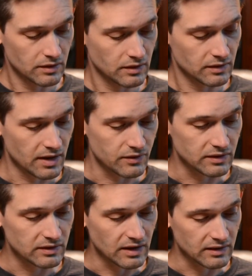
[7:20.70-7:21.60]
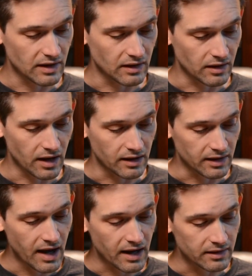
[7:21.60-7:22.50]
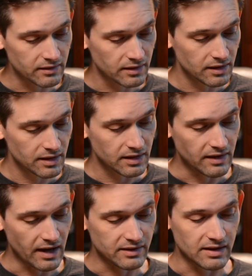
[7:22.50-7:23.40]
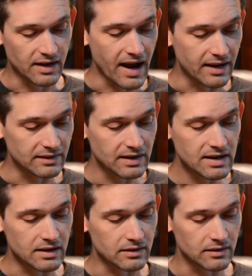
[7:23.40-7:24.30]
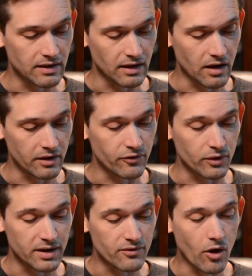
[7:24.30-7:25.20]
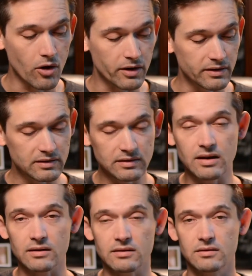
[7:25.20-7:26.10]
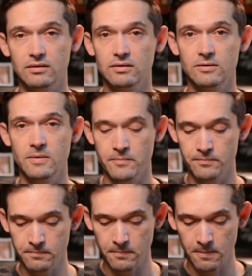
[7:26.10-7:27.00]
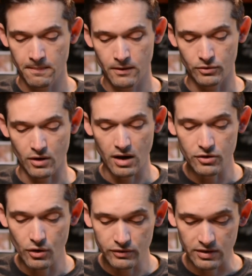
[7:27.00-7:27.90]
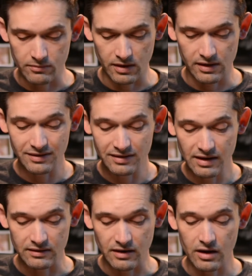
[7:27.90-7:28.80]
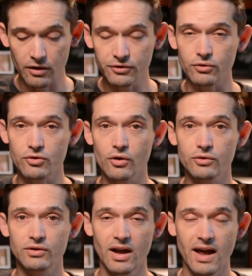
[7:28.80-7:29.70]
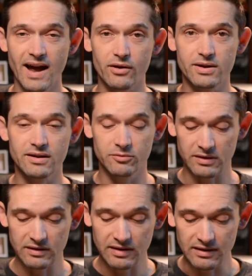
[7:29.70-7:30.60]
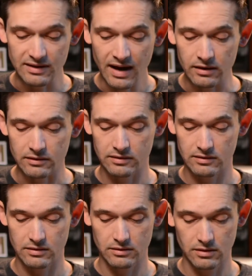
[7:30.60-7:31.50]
David's sins. And, and again, he's asking 18 that God forgive all his sins. So God knows him and his sins. God also knows how he has been sinned against.